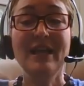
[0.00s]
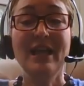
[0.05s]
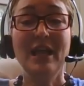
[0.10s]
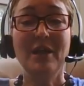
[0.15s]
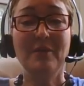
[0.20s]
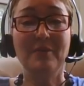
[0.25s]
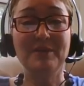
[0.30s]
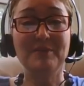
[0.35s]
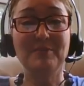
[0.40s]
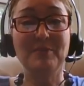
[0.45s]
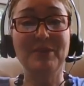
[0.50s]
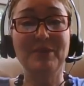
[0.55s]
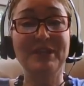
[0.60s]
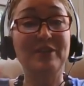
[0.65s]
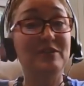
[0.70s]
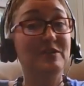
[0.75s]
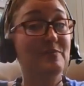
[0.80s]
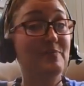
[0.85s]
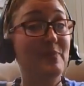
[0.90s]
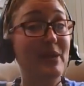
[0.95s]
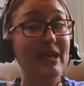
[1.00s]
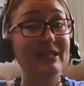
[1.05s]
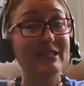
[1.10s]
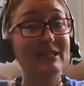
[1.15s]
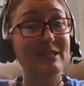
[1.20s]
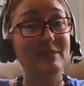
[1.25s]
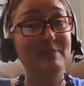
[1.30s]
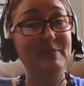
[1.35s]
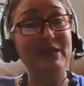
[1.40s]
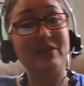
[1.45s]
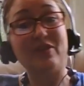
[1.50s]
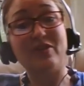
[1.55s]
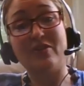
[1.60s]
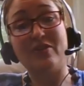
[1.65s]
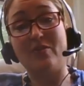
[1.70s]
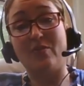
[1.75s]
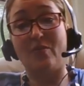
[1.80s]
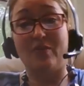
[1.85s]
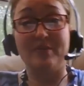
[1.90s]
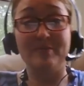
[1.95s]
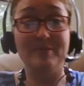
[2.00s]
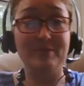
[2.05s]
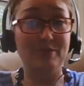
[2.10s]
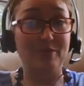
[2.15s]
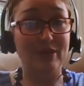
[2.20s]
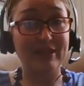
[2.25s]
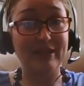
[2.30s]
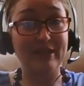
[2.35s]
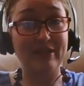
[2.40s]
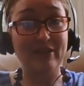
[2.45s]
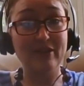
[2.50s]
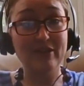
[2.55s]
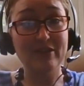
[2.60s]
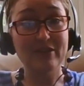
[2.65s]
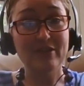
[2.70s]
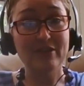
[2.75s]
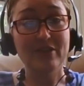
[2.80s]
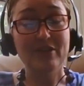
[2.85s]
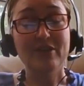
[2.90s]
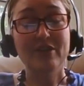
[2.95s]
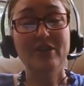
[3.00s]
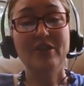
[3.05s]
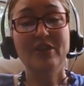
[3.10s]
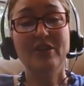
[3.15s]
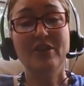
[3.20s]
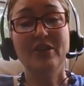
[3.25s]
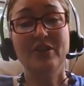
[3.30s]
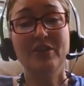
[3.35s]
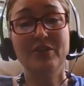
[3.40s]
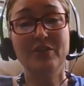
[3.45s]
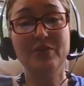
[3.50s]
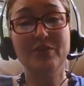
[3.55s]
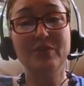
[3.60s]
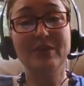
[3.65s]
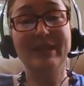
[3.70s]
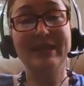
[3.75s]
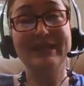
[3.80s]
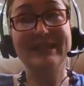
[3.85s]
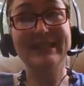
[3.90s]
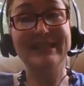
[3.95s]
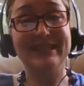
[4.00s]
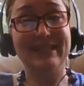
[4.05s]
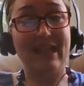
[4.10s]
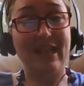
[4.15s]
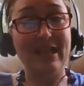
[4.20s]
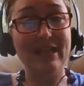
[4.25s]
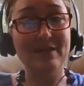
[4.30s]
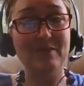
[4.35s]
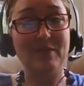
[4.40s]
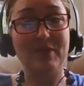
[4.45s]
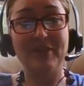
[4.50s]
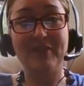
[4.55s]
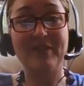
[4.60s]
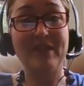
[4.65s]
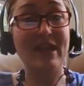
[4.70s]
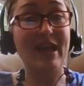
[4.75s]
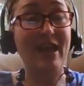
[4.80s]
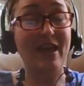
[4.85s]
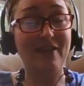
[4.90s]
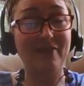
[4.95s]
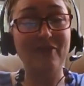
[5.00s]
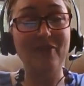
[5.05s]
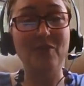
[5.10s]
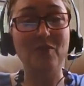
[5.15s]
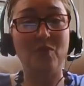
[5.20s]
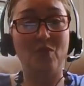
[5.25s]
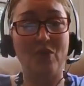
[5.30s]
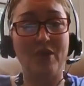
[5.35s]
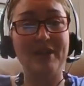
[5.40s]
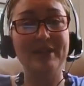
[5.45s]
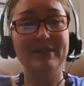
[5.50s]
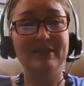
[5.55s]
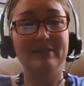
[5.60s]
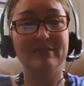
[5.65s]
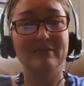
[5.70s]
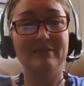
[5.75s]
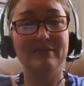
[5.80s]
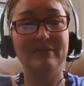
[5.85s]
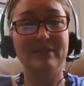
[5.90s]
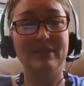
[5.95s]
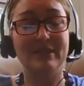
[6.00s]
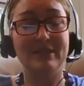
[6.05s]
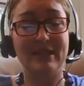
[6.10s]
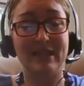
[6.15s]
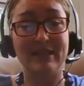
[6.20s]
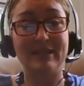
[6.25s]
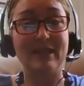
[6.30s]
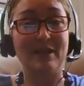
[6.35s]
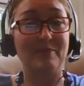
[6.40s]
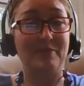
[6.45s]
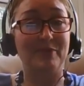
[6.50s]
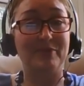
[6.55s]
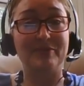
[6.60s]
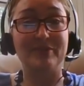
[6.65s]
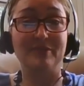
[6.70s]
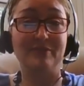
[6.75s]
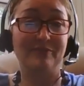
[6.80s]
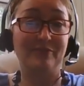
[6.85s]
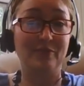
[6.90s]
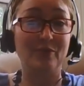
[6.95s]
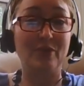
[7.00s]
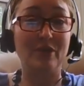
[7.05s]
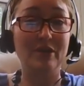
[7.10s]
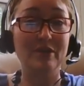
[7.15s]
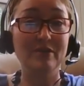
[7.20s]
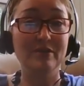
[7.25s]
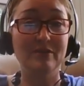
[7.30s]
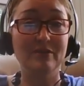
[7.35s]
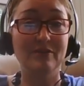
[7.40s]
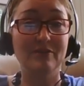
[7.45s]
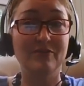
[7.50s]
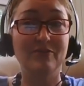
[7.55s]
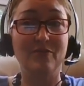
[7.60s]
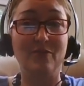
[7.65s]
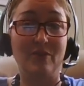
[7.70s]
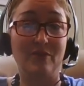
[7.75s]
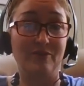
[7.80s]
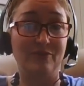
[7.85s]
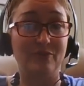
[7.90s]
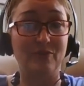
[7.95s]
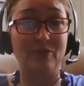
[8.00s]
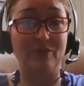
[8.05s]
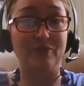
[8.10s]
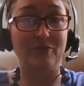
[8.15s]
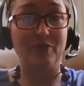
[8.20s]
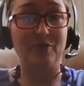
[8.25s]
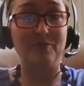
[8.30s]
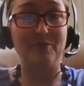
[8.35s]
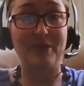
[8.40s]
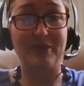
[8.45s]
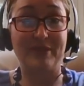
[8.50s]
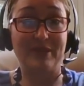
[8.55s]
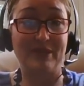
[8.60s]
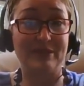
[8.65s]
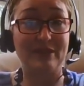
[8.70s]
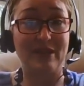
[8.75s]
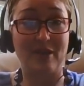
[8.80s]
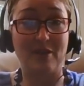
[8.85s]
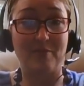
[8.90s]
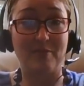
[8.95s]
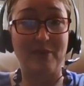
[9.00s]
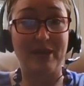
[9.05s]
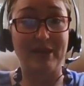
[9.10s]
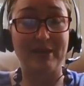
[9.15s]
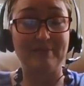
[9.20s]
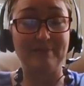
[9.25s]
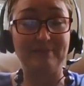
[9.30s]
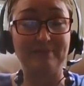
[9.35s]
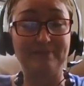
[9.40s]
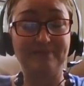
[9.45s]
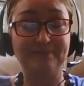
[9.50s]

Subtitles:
at which point it goes back to the Speaker or the Majority Leader, who can decide whether they ever want to take that bill to the floor for a floor vote by the entire body.